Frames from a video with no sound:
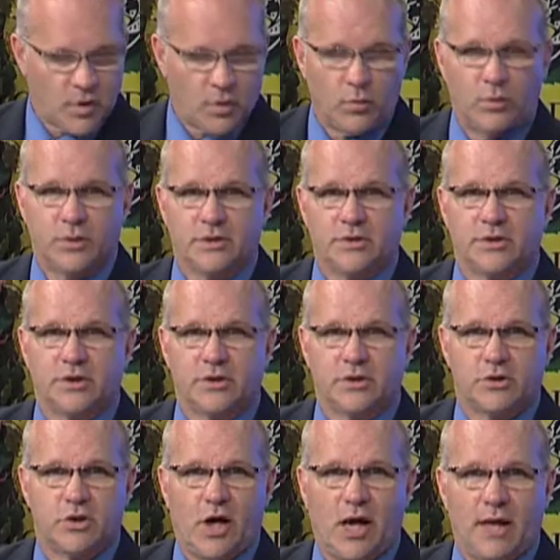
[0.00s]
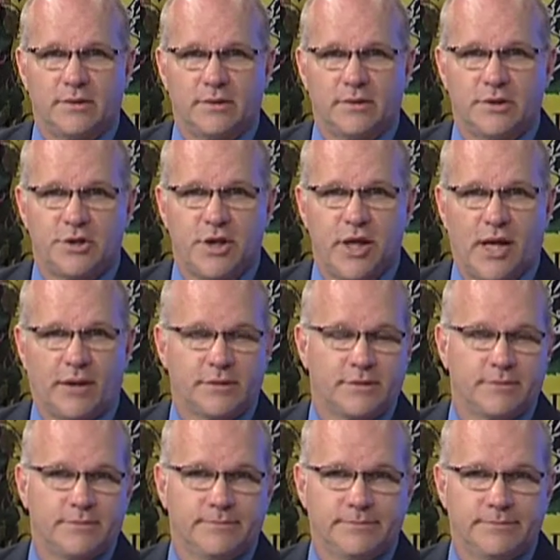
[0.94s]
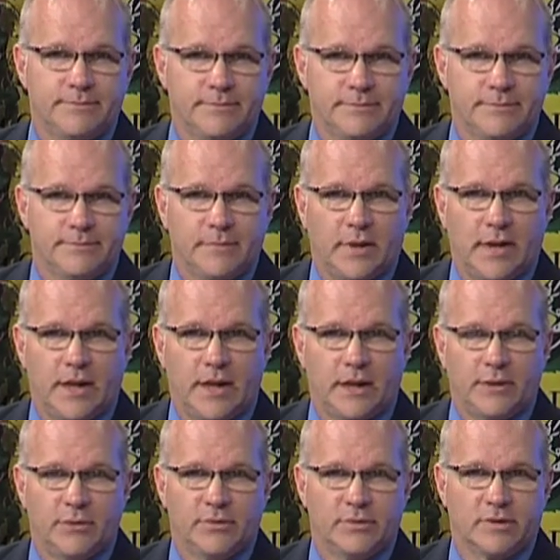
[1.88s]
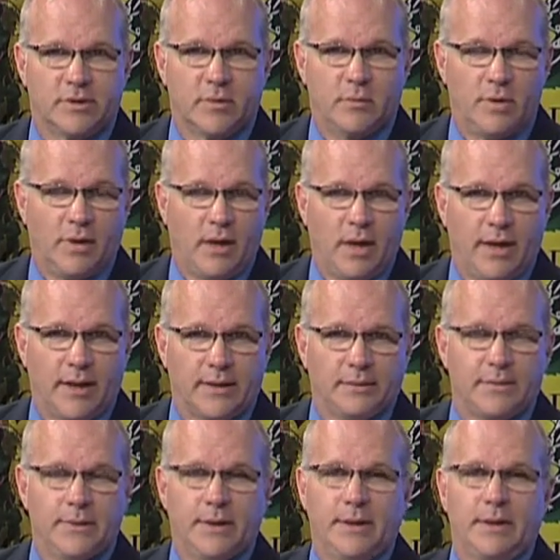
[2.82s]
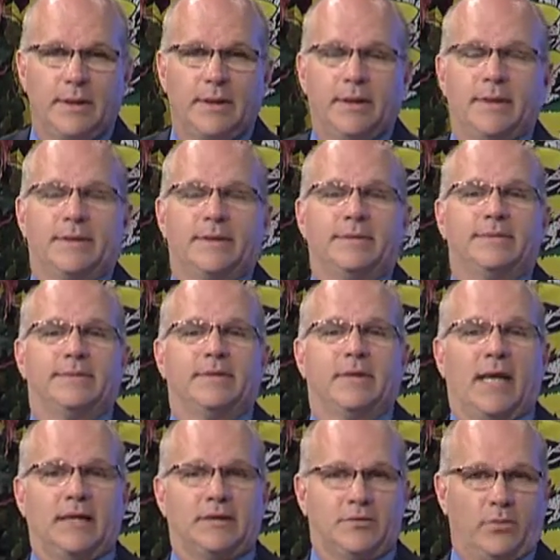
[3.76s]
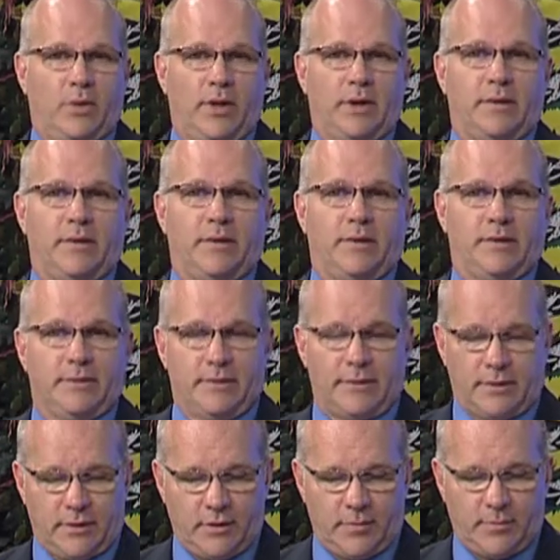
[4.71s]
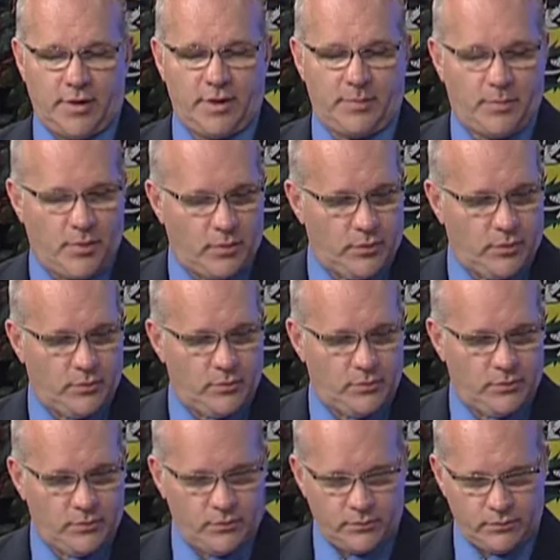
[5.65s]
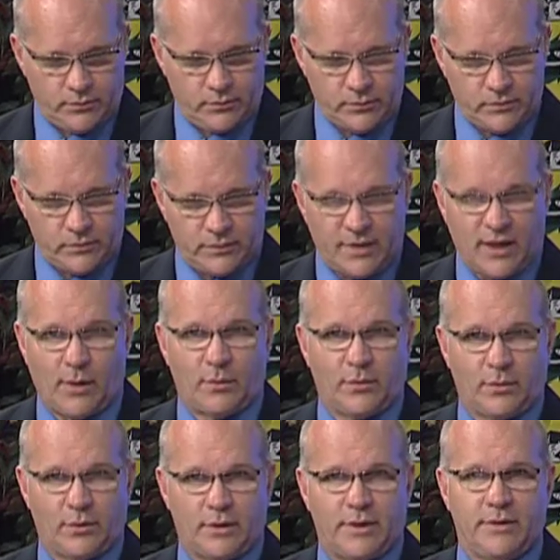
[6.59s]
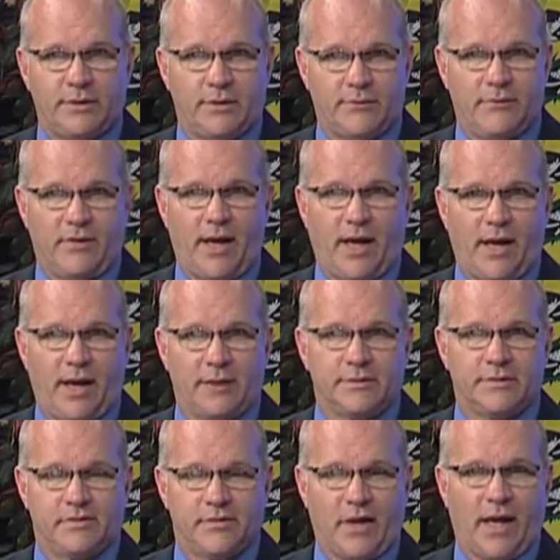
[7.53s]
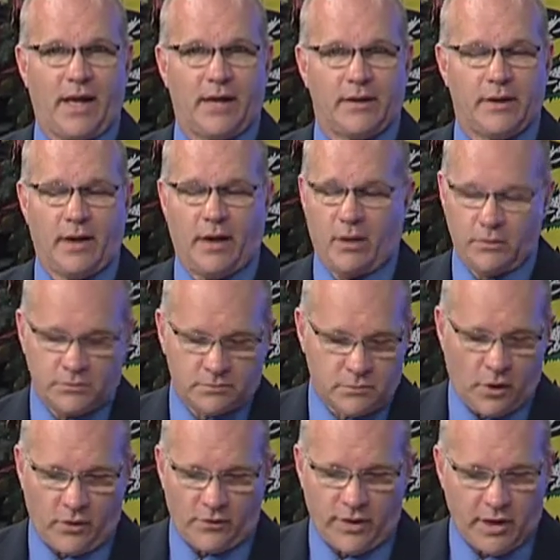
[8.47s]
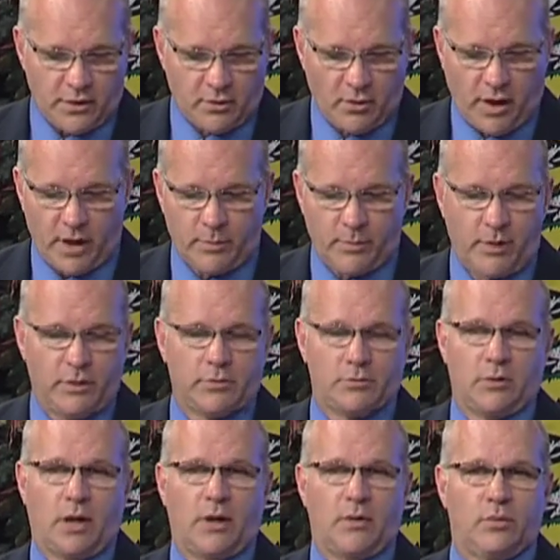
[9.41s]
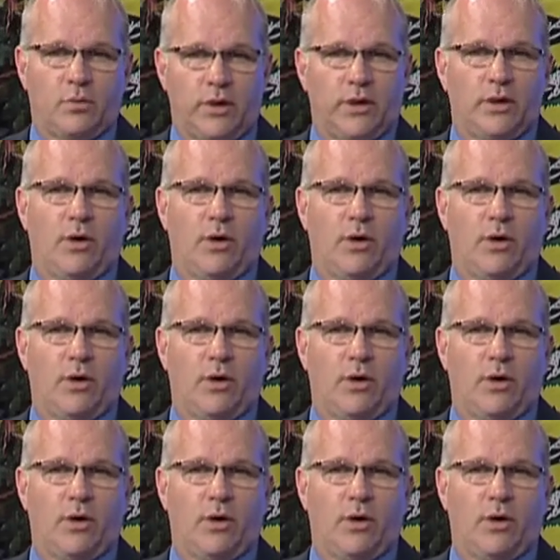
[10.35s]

was just shot in the chest and he was complying. That's what the people that were in the van saying. Now, are they credible? Uh, we